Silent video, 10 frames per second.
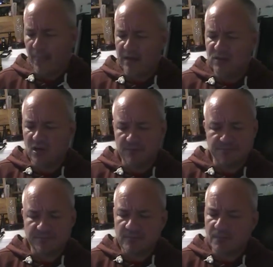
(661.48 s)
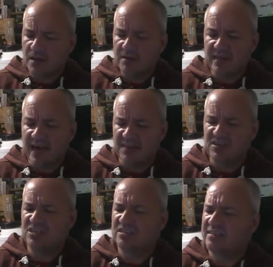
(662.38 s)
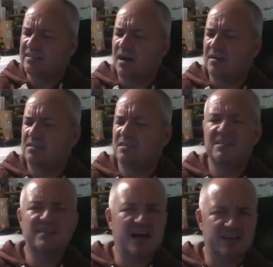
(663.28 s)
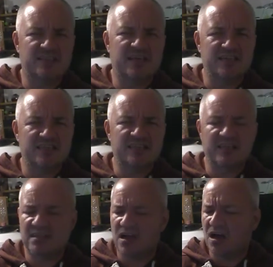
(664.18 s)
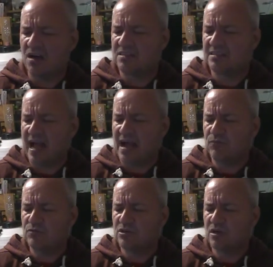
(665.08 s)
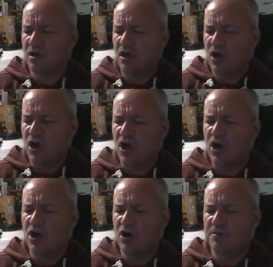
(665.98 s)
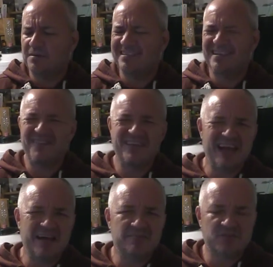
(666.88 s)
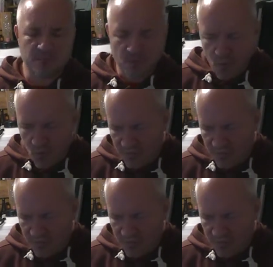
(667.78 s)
So, yeah, this is a nice tasting stout. It's definitely aimed at more